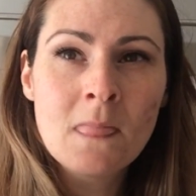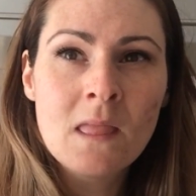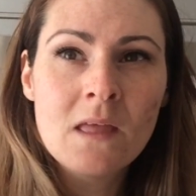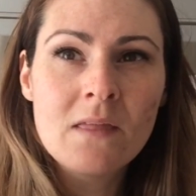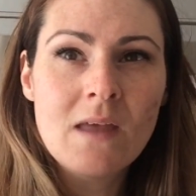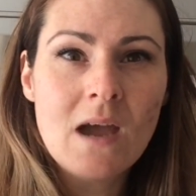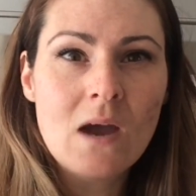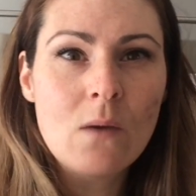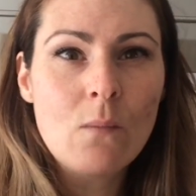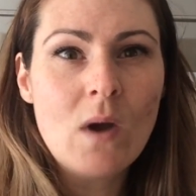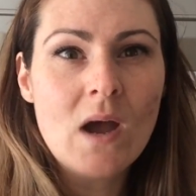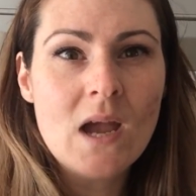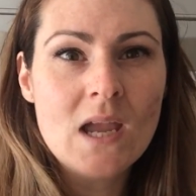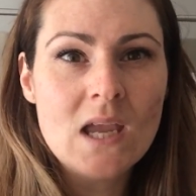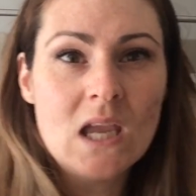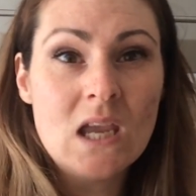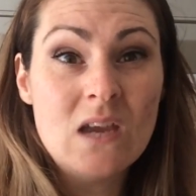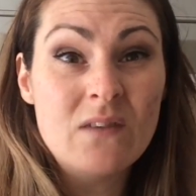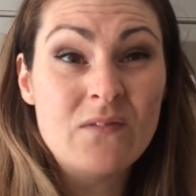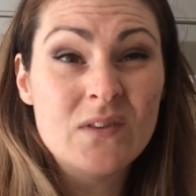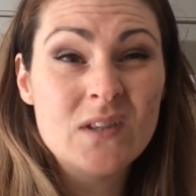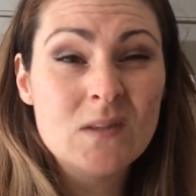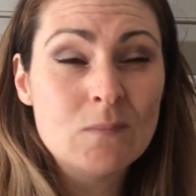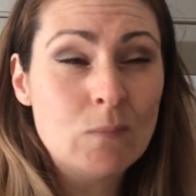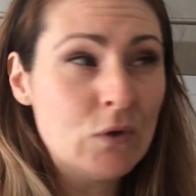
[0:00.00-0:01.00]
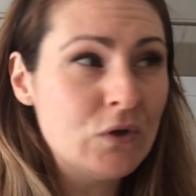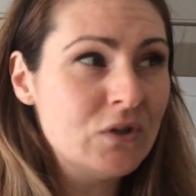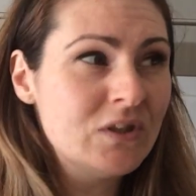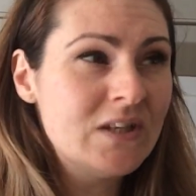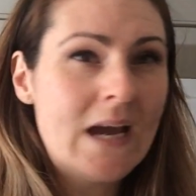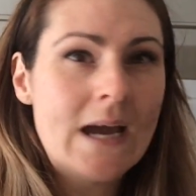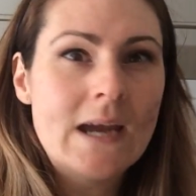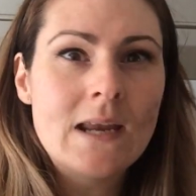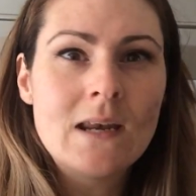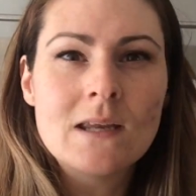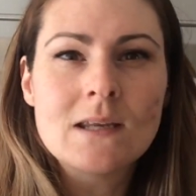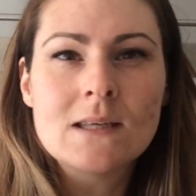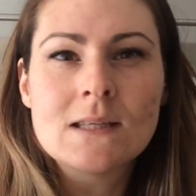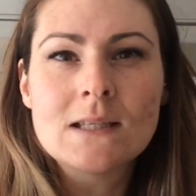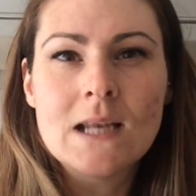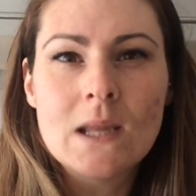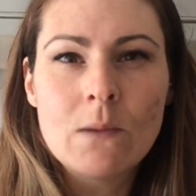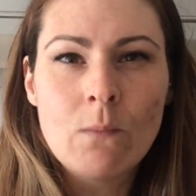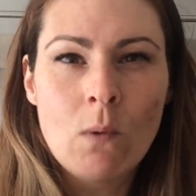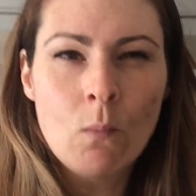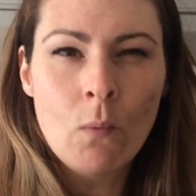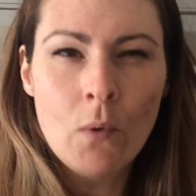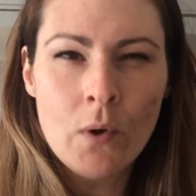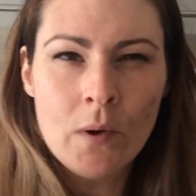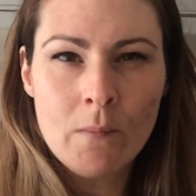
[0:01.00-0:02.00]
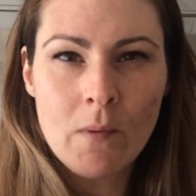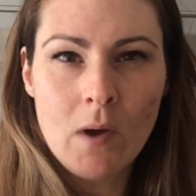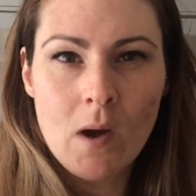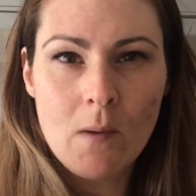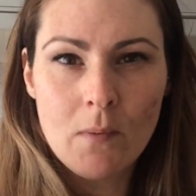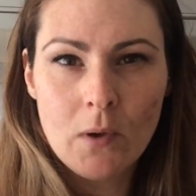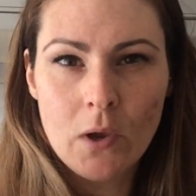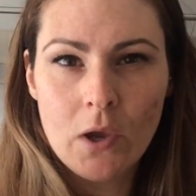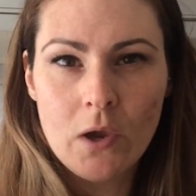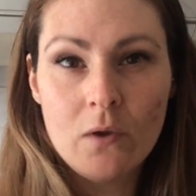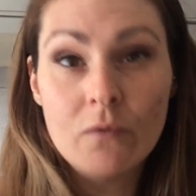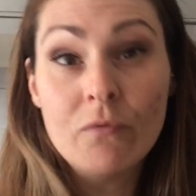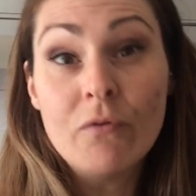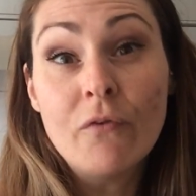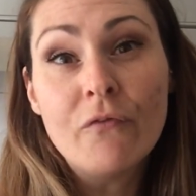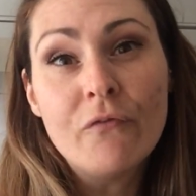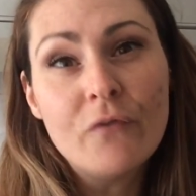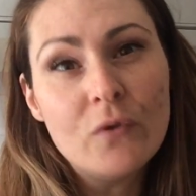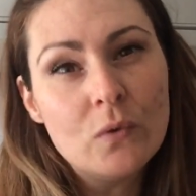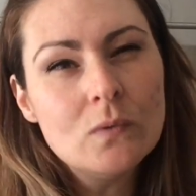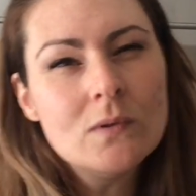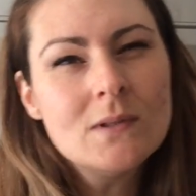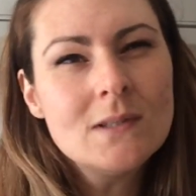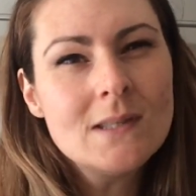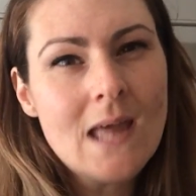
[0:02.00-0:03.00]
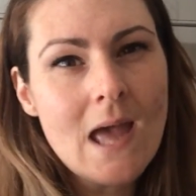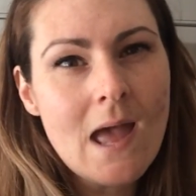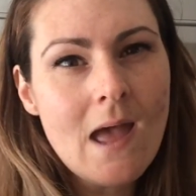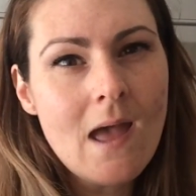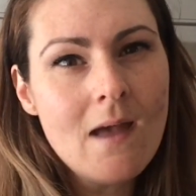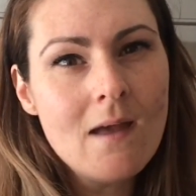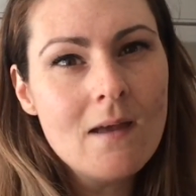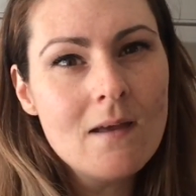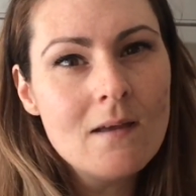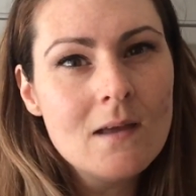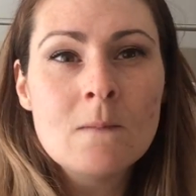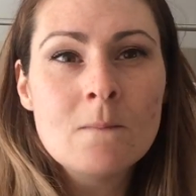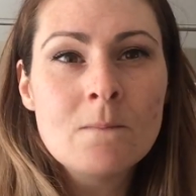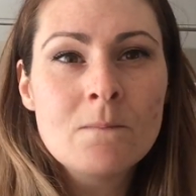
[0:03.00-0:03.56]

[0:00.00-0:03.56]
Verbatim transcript: That way if spontaneously we want a barbecue the food's there.